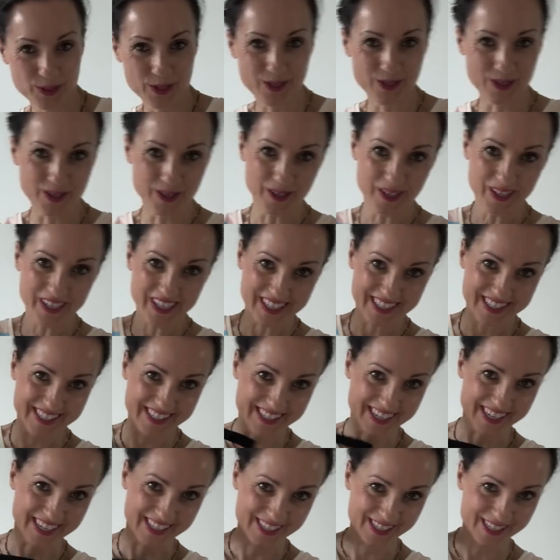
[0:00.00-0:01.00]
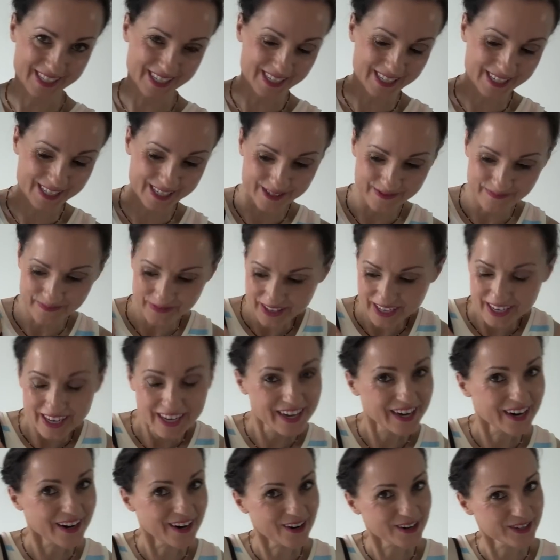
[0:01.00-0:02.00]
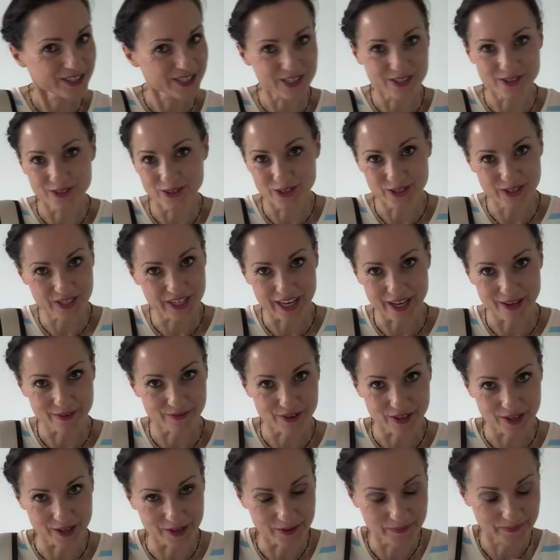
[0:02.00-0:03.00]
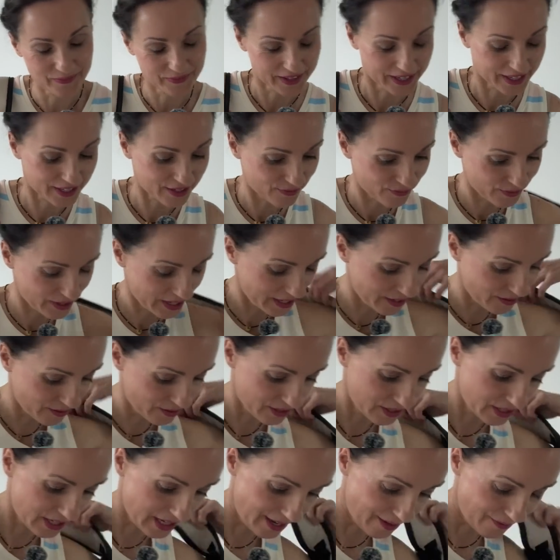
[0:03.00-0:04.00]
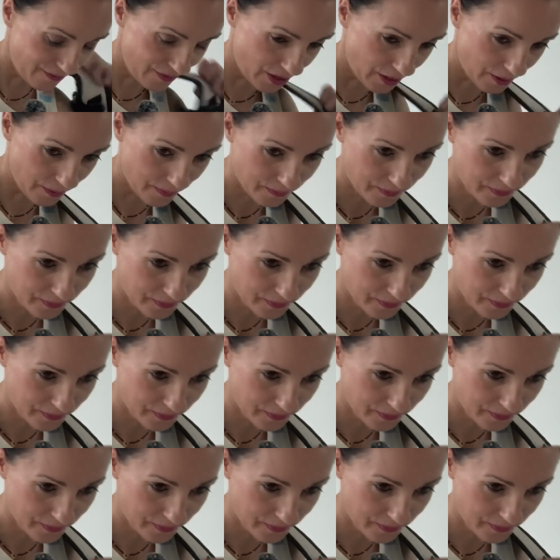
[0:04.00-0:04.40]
it on, let's test it. Oh, it's not heavy. It's really not heavy.